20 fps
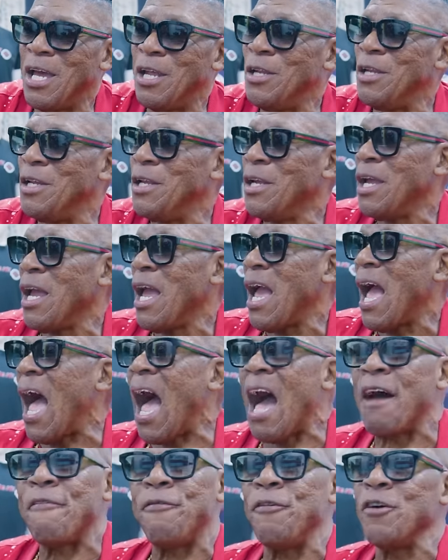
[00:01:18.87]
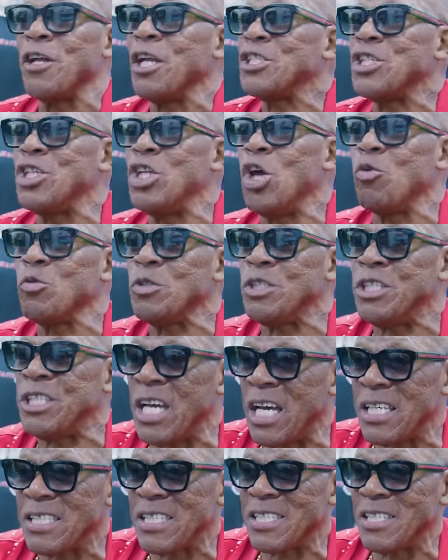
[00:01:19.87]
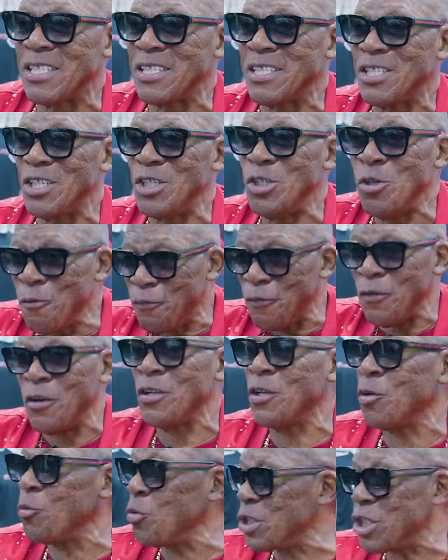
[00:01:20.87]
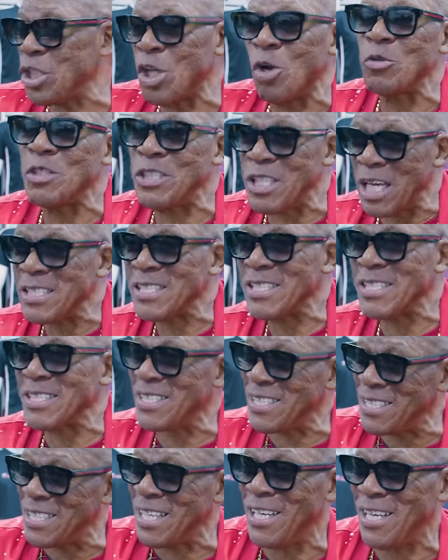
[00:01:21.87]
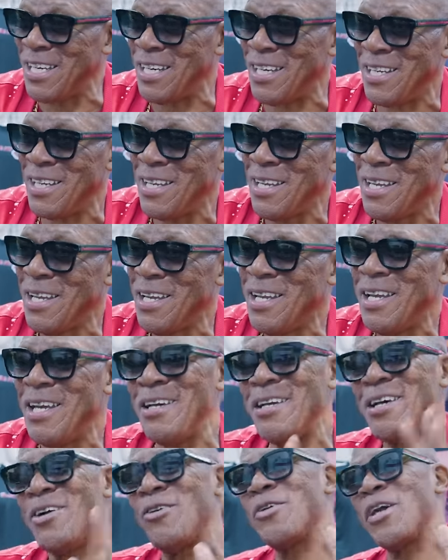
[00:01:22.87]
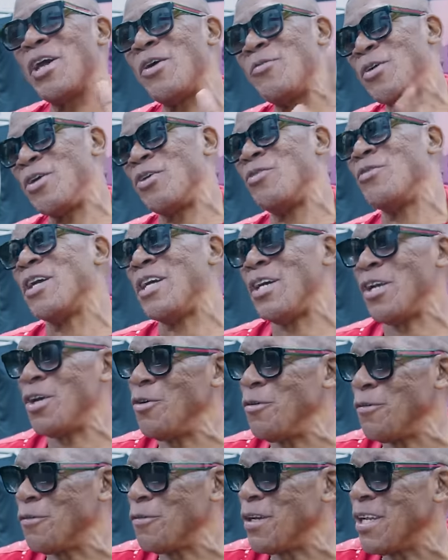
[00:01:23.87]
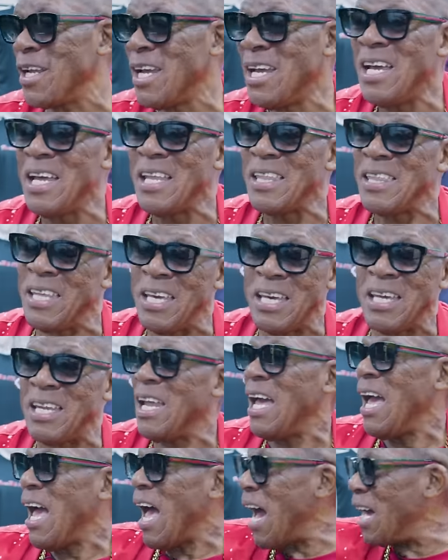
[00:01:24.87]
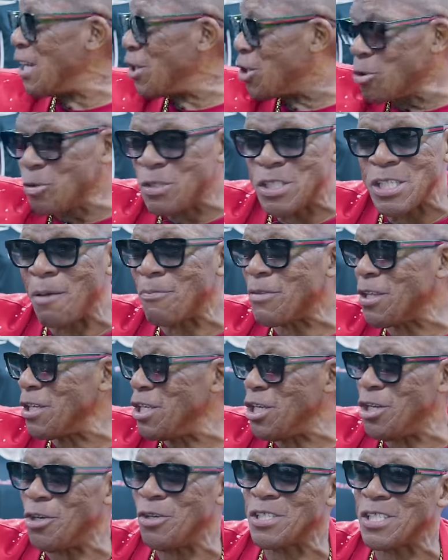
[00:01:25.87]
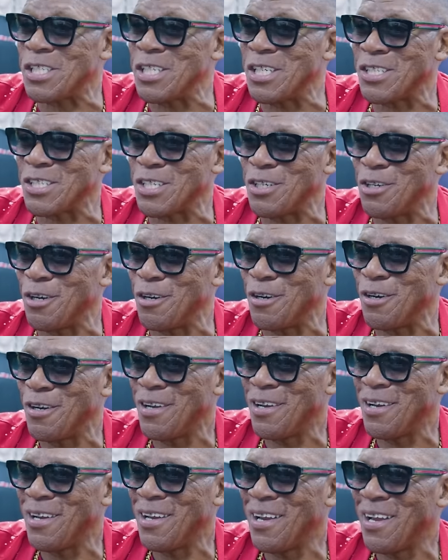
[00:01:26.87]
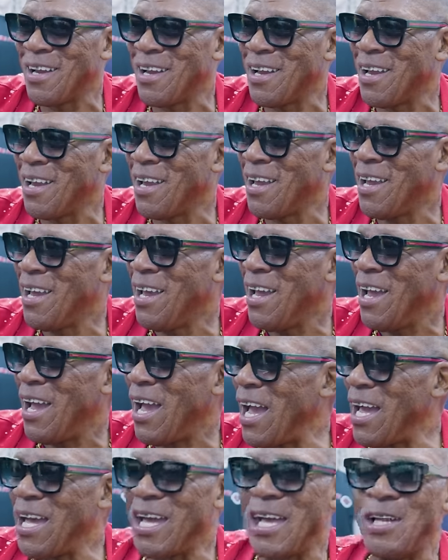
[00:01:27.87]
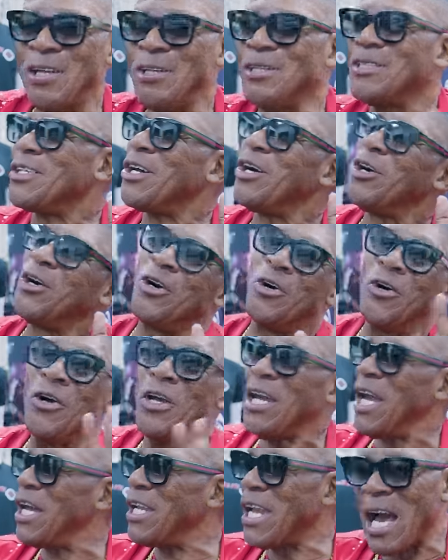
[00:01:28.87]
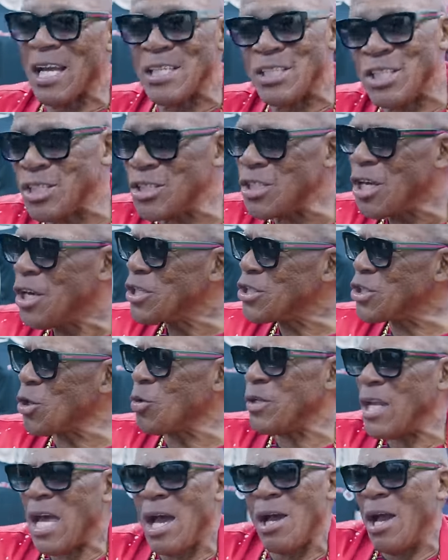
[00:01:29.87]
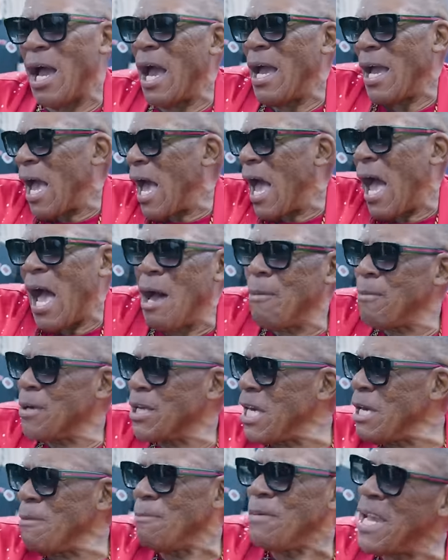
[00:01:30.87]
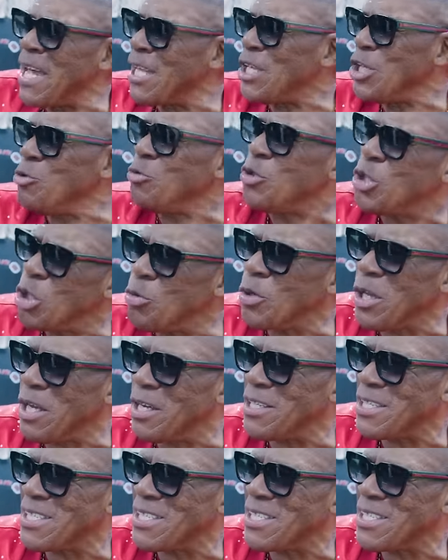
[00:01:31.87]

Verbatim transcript: and I feel it's no justice. You feel there was no justice done. And okay, we're going to get over it. Then I do something to your sister. And it's all, oh, and I just, so now I, how I'm going to keep letting you do